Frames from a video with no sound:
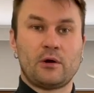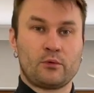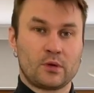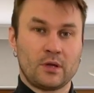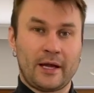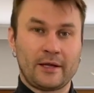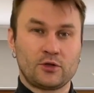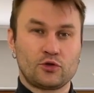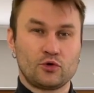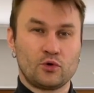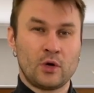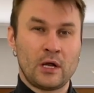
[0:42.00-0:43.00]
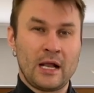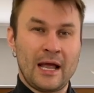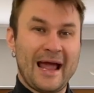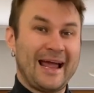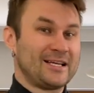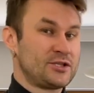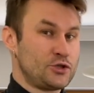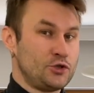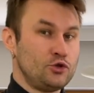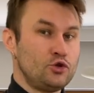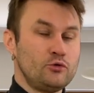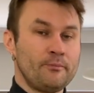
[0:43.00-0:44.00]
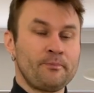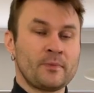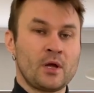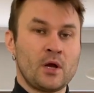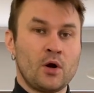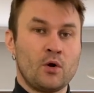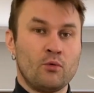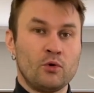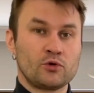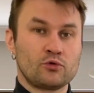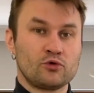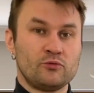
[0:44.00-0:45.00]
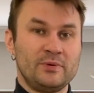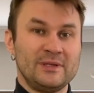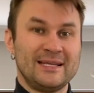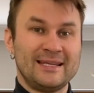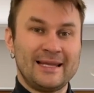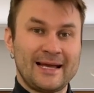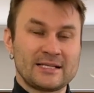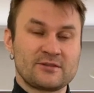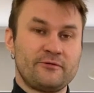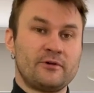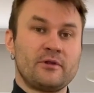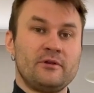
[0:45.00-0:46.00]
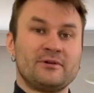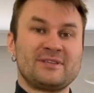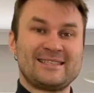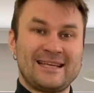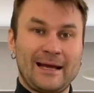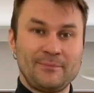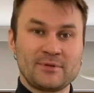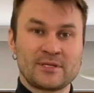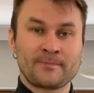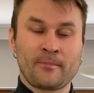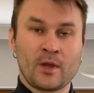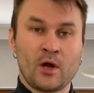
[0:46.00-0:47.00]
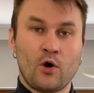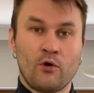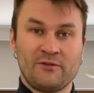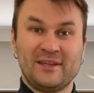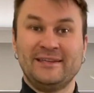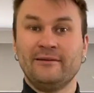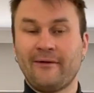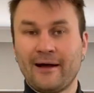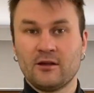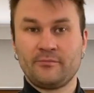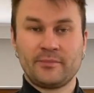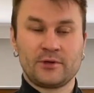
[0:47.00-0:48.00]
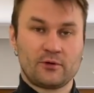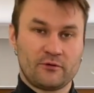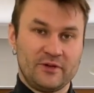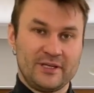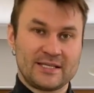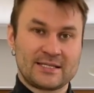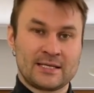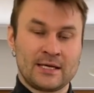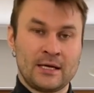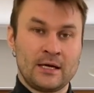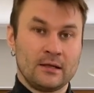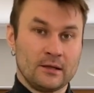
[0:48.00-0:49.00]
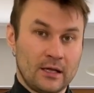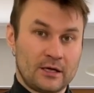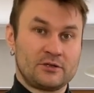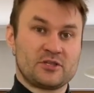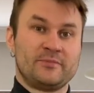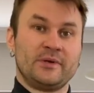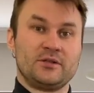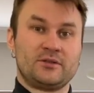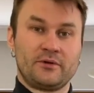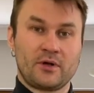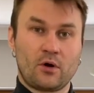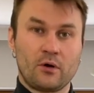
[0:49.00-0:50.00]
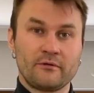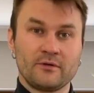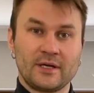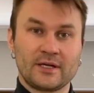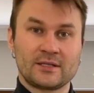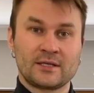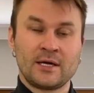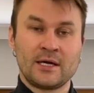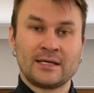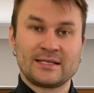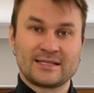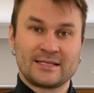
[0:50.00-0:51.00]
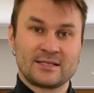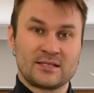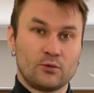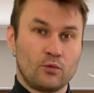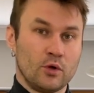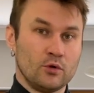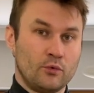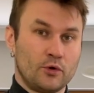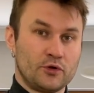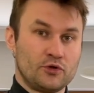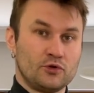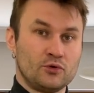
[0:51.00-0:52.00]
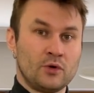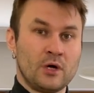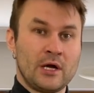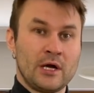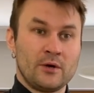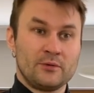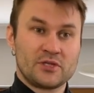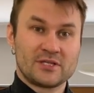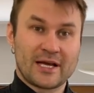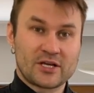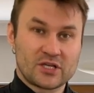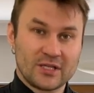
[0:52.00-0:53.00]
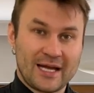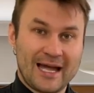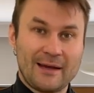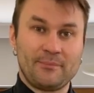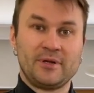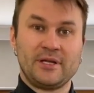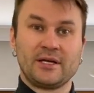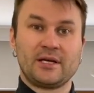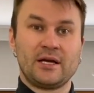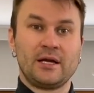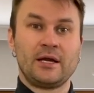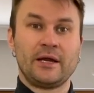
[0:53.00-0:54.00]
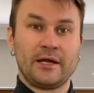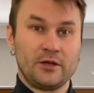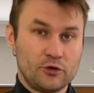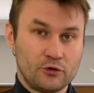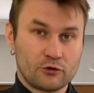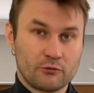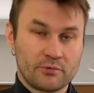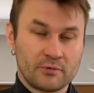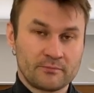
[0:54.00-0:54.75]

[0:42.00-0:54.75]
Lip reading: I would like to assume what could be the next further steps of the development of this largest military conflict since the World War II, which is actually happening in Europe.